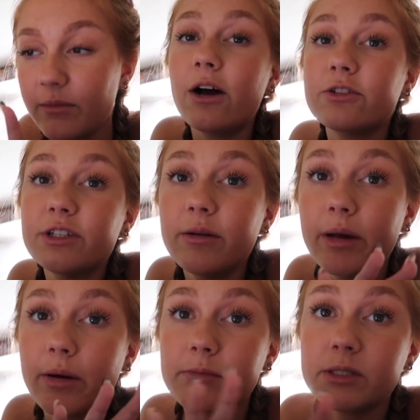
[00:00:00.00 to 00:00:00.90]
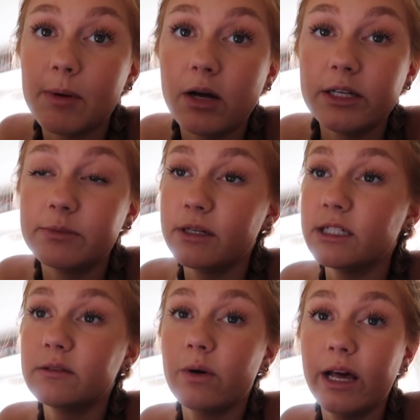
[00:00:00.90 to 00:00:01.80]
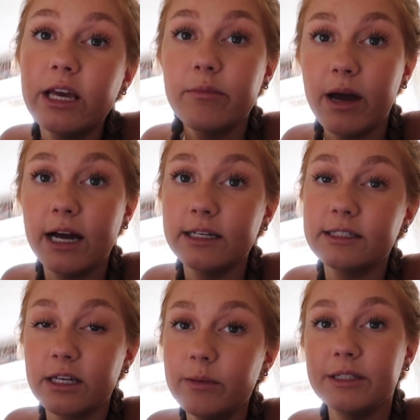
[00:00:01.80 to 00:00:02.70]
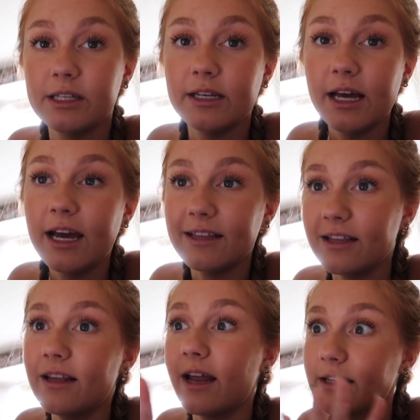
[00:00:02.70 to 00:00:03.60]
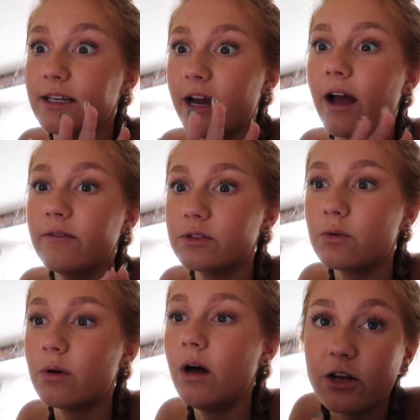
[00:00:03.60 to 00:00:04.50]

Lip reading: I also need to make my room spotless because when I get back, it's gonna be Sunday, and then the next day I have school.